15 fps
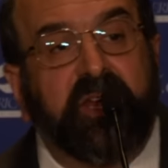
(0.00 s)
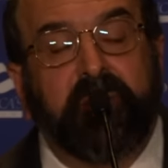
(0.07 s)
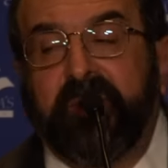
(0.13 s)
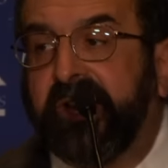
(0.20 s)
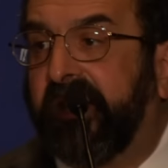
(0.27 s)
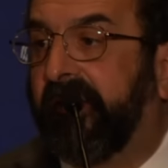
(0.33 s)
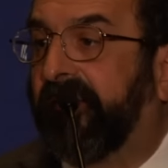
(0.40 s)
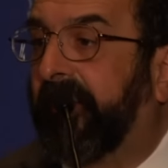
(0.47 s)

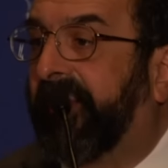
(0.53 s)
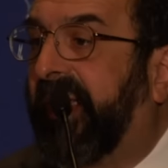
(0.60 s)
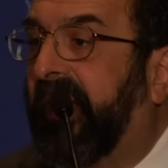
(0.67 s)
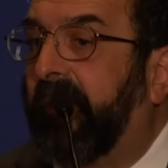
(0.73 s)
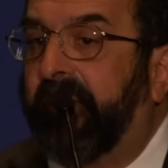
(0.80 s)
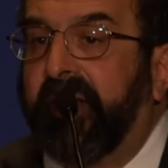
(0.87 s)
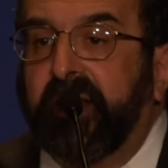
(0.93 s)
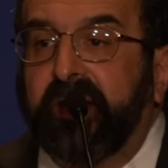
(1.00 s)
Anybody here from
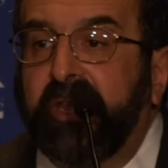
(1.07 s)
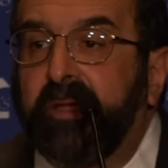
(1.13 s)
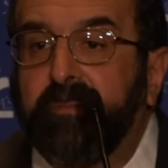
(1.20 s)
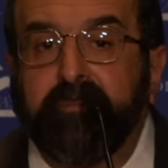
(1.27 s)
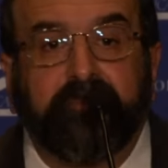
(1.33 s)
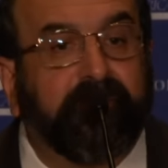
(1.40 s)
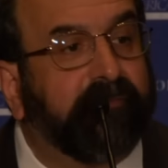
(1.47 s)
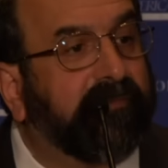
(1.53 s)
Cal Poly?
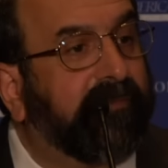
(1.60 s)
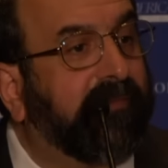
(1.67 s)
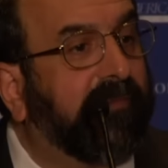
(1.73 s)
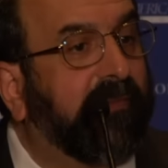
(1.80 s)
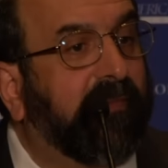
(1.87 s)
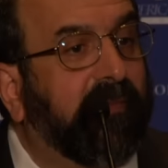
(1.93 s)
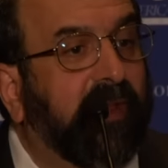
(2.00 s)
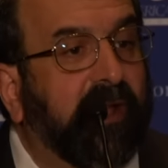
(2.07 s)

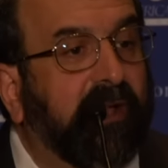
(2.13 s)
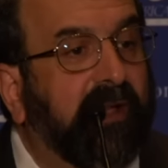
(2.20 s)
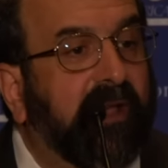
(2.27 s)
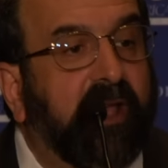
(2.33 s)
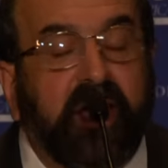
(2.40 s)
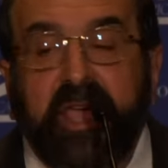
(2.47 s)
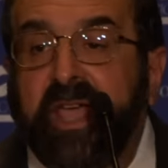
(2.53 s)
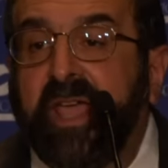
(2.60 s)

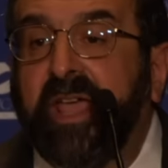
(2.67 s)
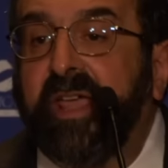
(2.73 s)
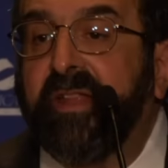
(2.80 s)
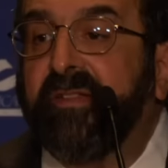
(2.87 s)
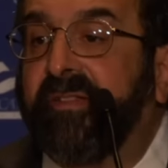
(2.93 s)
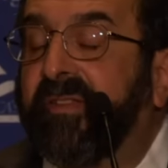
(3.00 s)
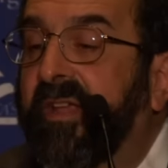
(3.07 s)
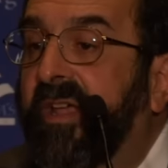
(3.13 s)

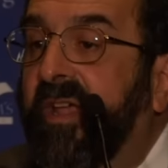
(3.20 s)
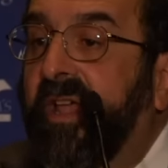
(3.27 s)
And